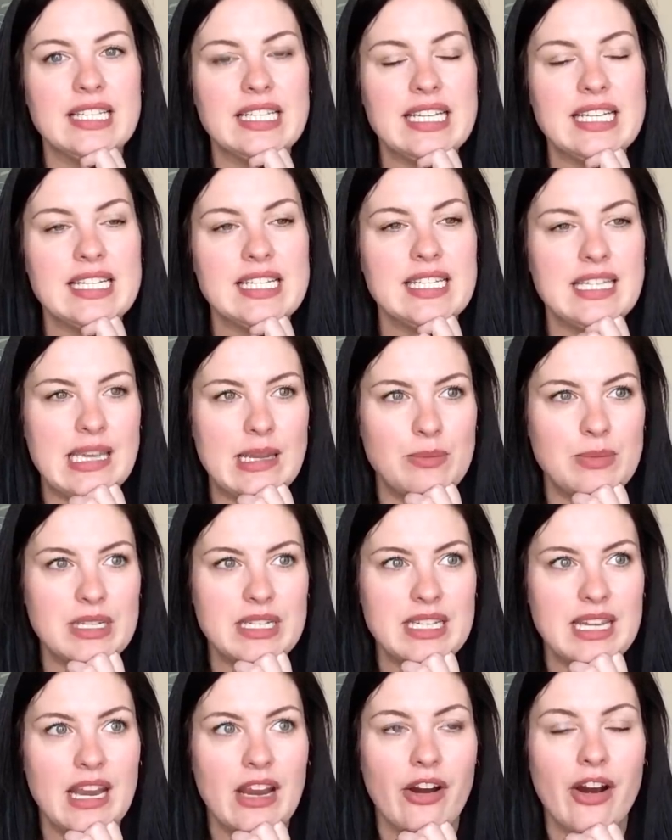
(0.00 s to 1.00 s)
landscape to
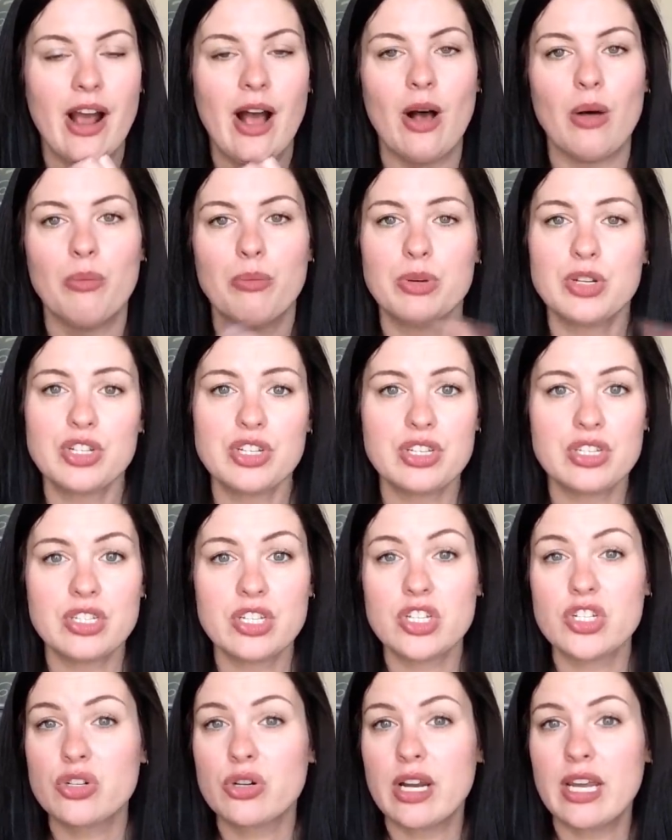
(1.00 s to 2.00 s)
tear out, bushes
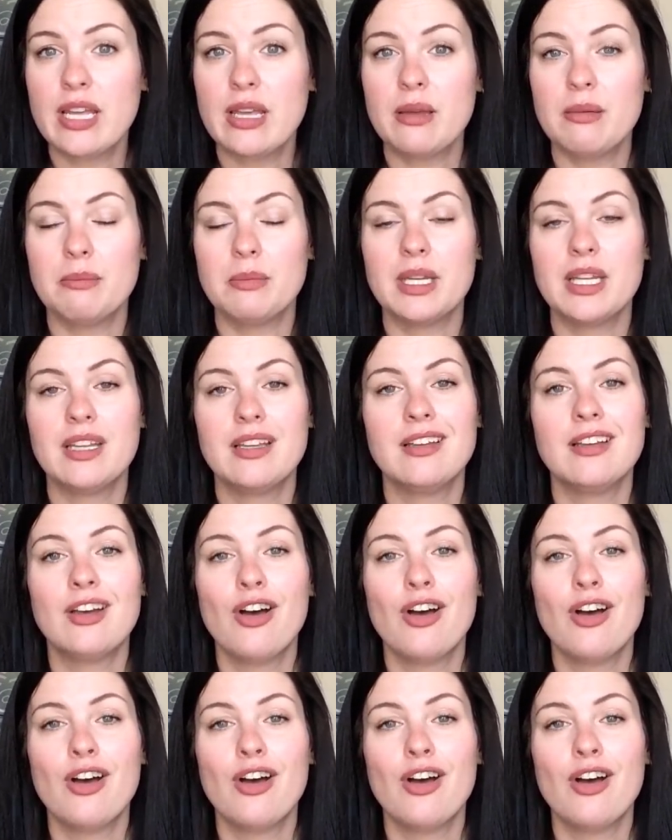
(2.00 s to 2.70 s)
to trim,